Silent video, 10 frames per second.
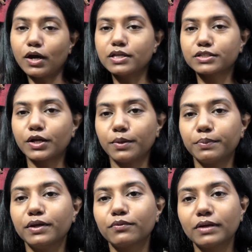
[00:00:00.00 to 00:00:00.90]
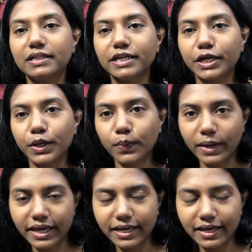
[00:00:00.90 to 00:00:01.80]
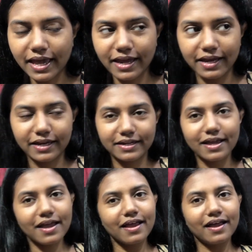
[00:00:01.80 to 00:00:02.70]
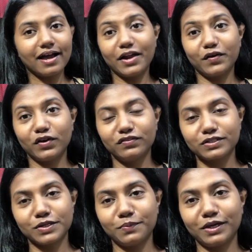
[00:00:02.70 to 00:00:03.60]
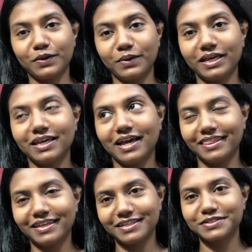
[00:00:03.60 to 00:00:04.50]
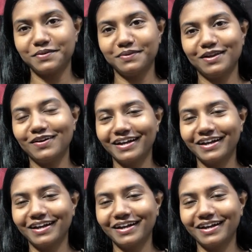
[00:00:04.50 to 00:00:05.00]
It's gonna be really quick, and I don't know if it's gonna be quick. I think it's gonna be long.